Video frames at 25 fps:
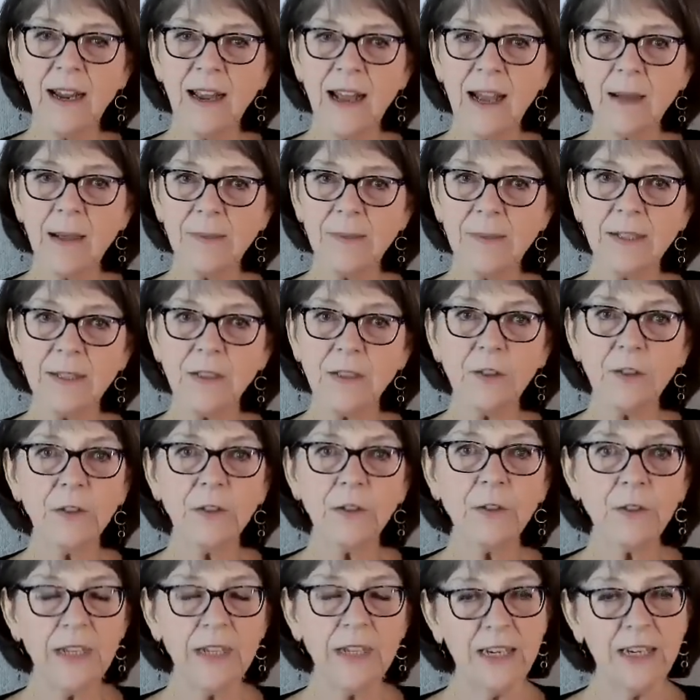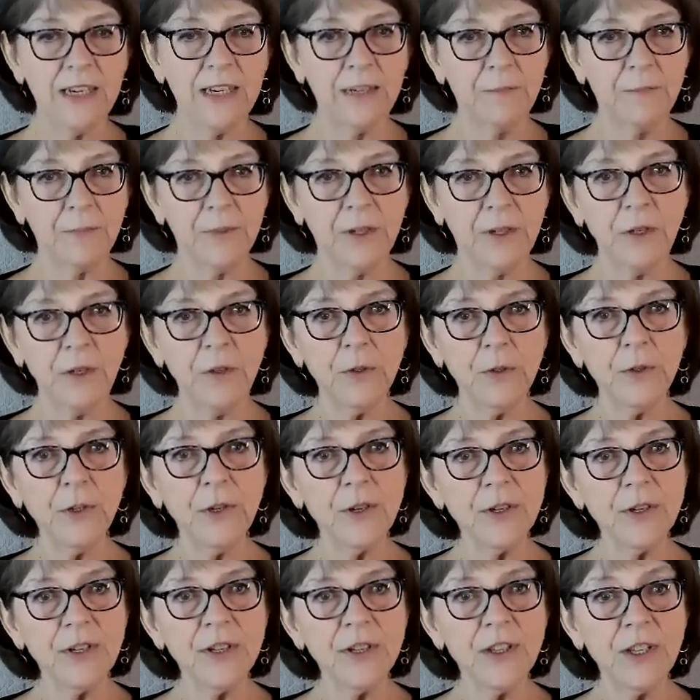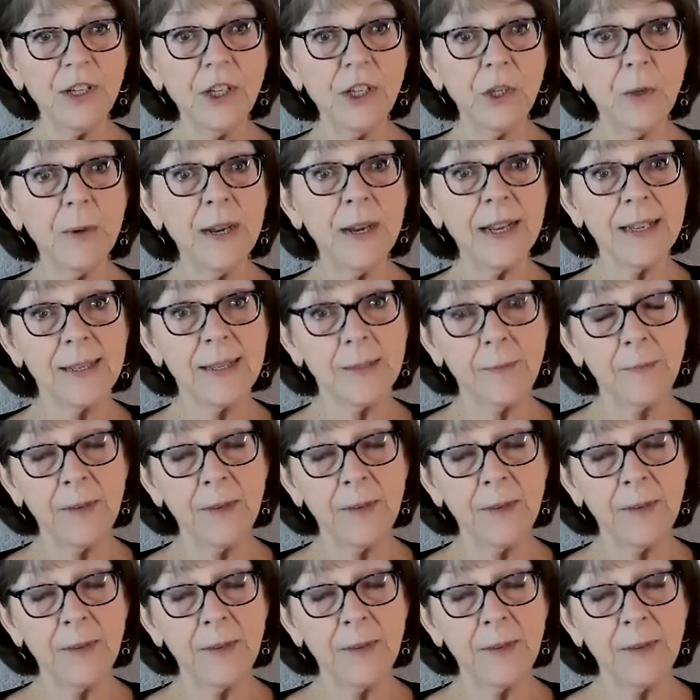absolutely peculiar to the US,